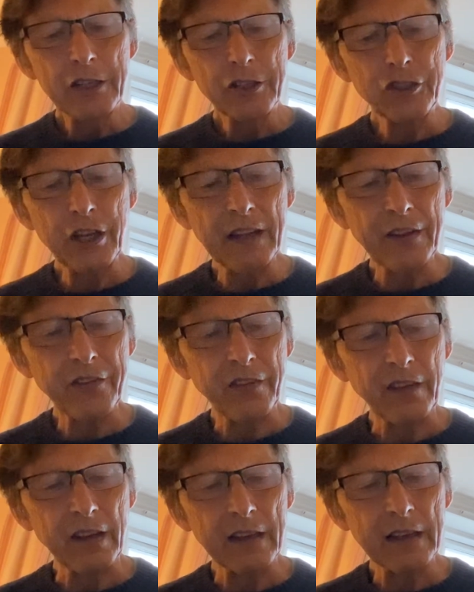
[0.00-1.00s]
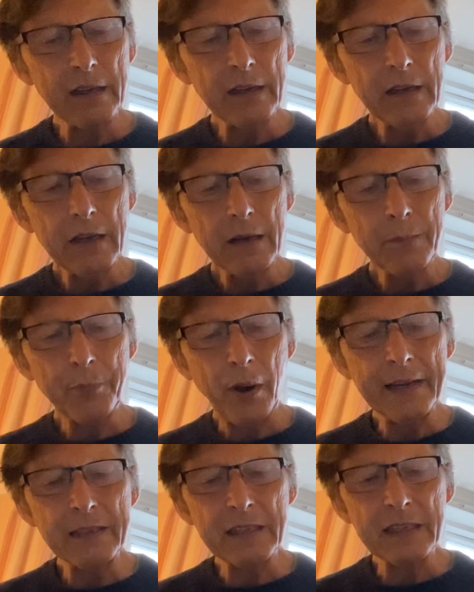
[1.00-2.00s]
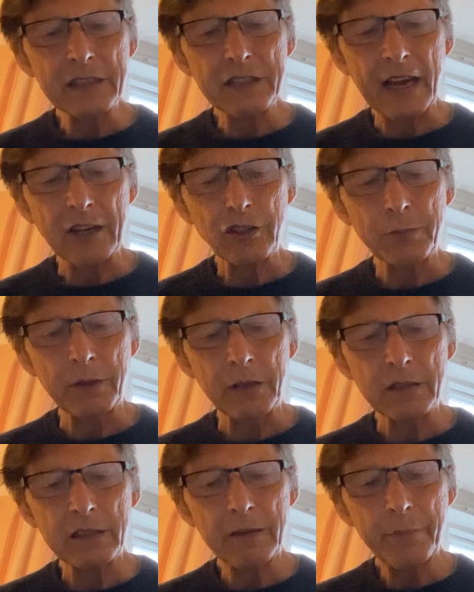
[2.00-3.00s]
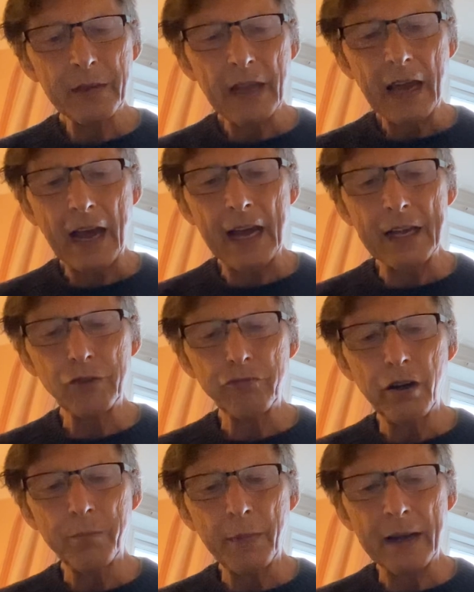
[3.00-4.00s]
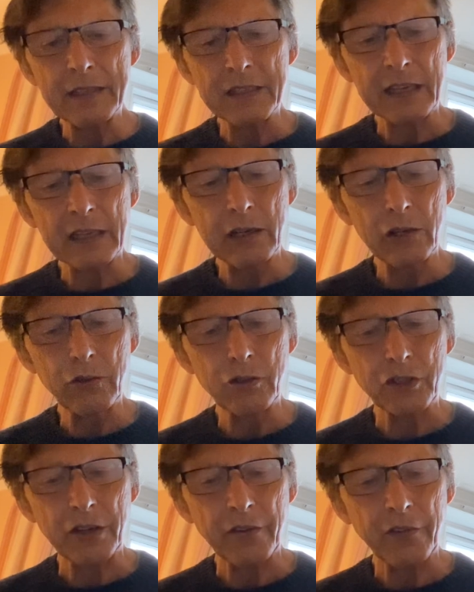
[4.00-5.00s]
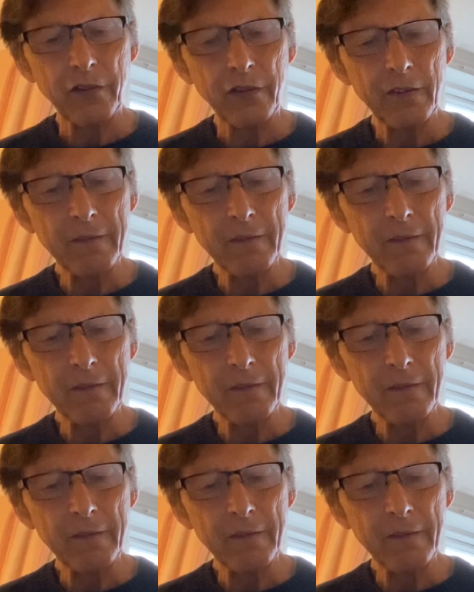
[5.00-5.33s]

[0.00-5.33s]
jealousy, binding attachment, and romantic illusions.